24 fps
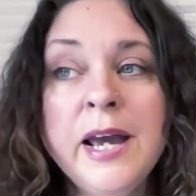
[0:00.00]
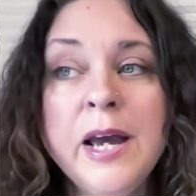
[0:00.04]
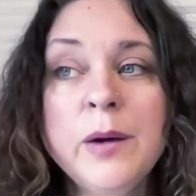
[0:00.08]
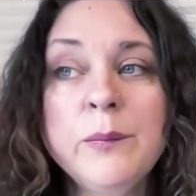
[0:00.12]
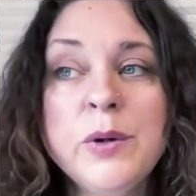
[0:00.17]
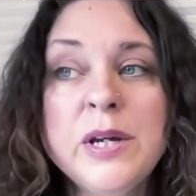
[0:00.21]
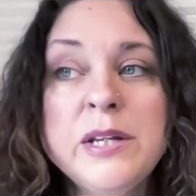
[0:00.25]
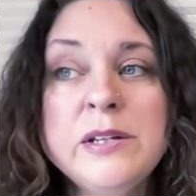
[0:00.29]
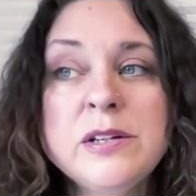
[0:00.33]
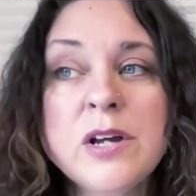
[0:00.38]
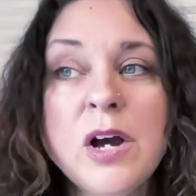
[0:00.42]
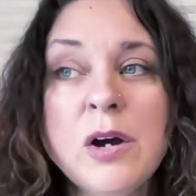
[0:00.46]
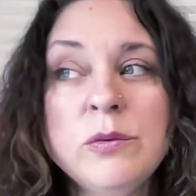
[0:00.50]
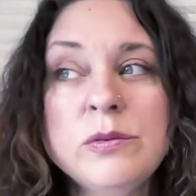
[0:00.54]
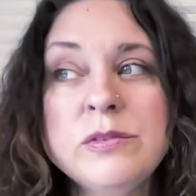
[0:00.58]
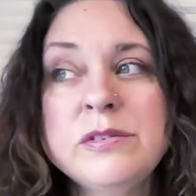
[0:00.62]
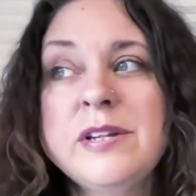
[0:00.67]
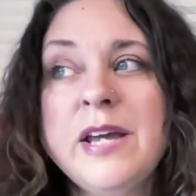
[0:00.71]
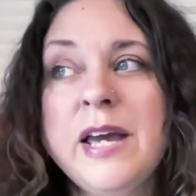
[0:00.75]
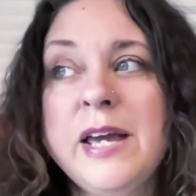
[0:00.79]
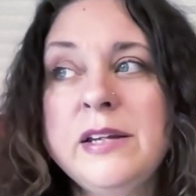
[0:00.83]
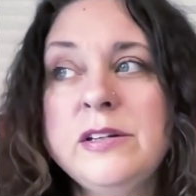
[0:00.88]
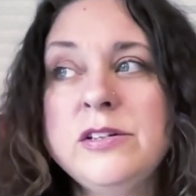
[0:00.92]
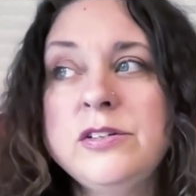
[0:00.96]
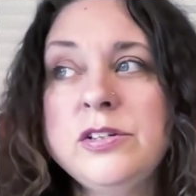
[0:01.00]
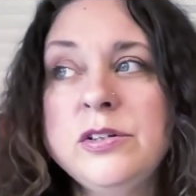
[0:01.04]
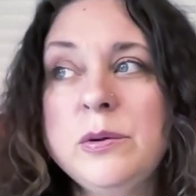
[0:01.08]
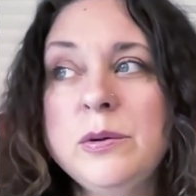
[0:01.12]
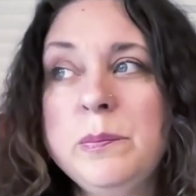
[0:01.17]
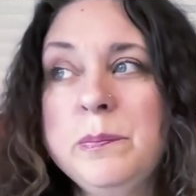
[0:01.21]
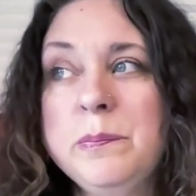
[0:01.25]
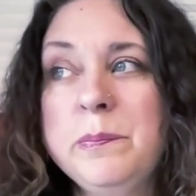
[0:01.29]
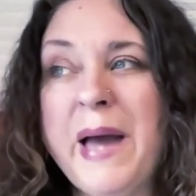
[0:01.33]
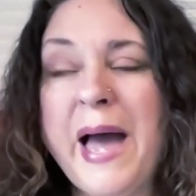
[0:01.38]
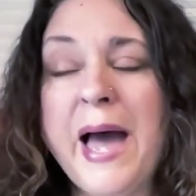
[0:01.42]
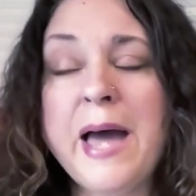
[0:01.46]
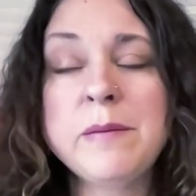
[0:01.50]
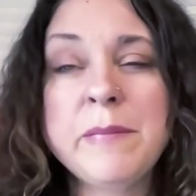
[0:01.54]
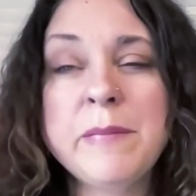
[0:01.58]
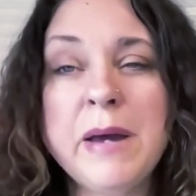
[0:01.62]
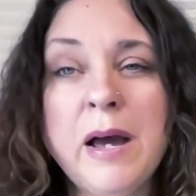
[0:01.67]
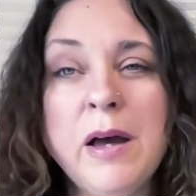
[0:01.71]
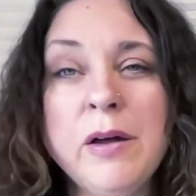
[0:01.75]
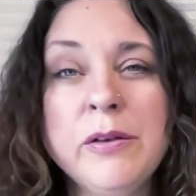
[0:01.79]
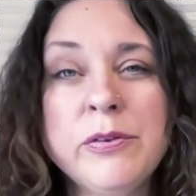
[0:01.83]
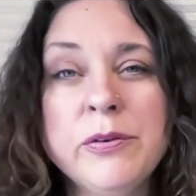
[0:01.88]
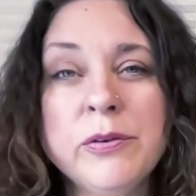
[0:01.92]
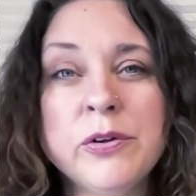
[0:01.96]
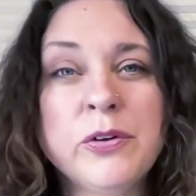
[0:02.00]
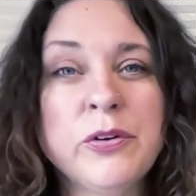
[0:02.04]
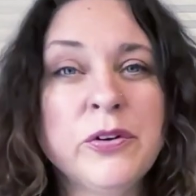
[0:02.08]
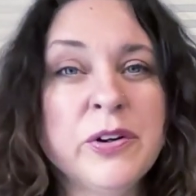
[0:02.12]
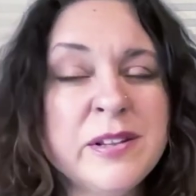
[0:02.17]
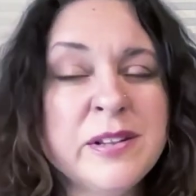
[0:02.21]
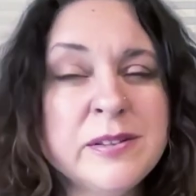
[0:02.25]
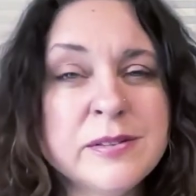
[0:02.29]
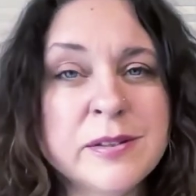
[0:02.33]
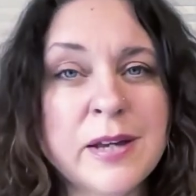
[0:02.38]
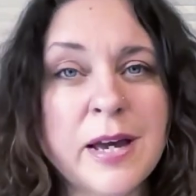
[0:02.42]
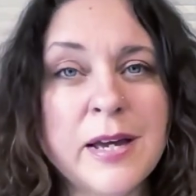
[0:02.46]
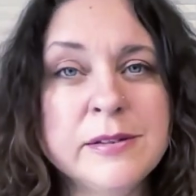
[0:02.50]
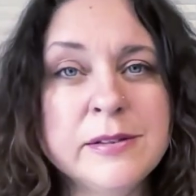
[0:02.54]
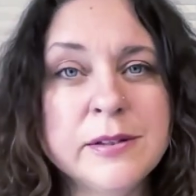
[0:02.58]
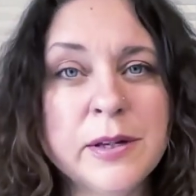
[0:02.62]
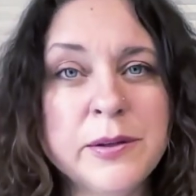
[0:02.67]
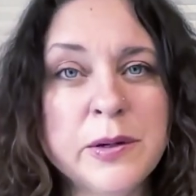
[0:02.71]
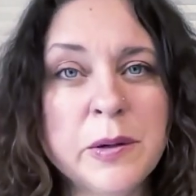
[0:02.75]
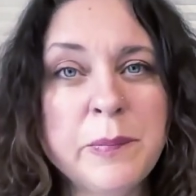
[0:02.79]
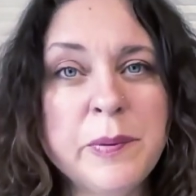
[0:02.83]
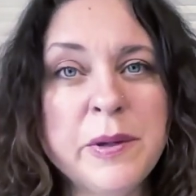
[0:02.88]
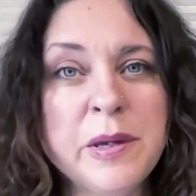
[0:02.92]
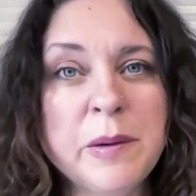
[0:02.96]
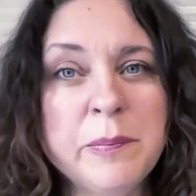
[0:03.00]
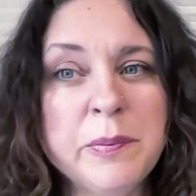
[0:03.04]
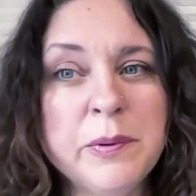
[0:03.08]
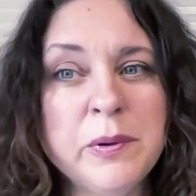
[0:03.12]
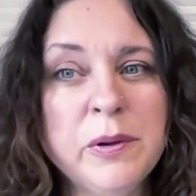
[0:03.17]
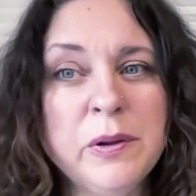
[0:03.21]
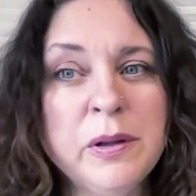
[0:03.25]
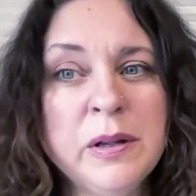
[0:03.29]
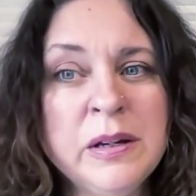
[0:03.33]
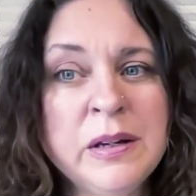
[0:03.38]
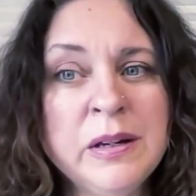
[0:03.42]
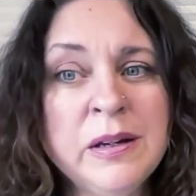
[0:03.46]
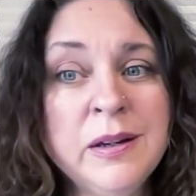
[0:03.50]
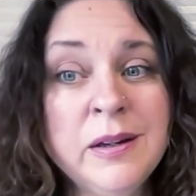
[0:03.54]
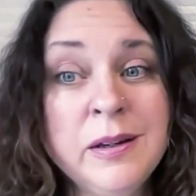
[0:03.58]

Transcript: And we don't tend to badmouth or criticize other people